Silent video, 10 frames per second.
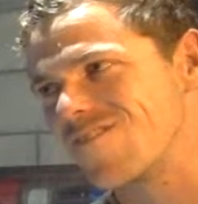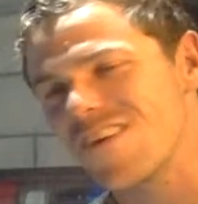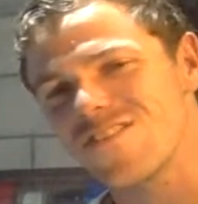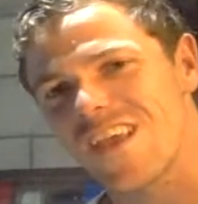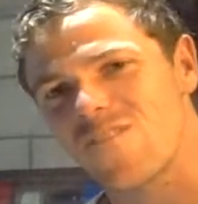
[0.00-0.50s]
It
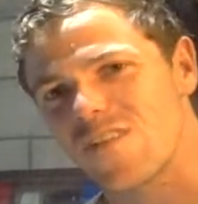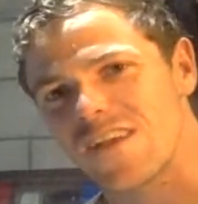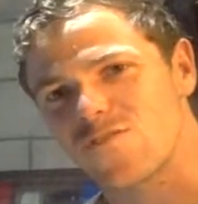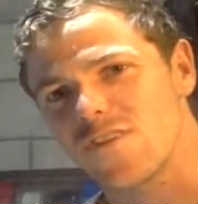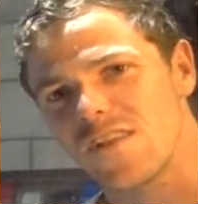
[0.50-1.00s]
must happen.
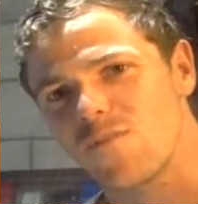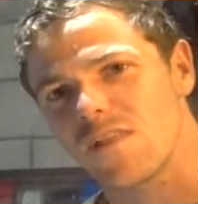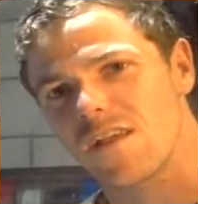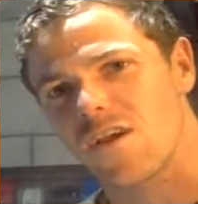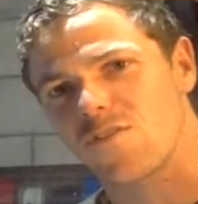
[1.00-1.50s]
Like certainly when
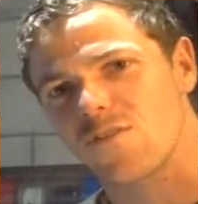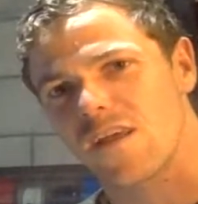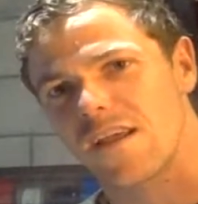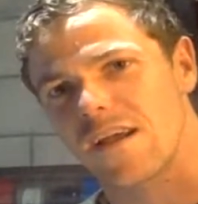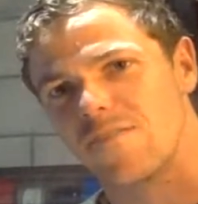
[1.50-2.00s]
they're going through
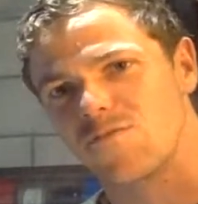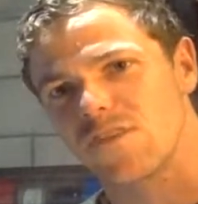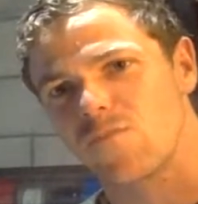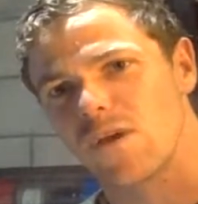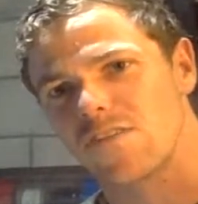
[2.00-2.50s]
like
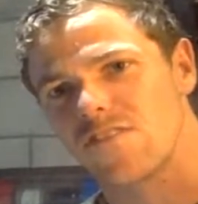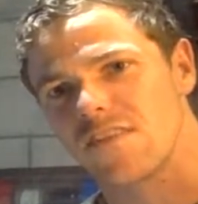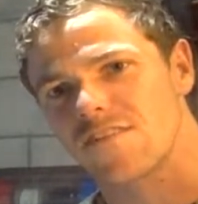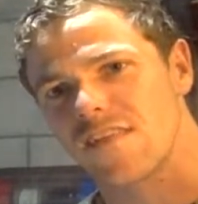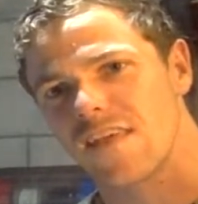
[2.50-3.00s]
subways and
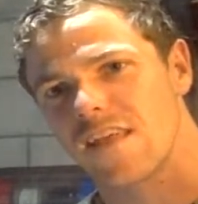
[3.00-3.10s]
things like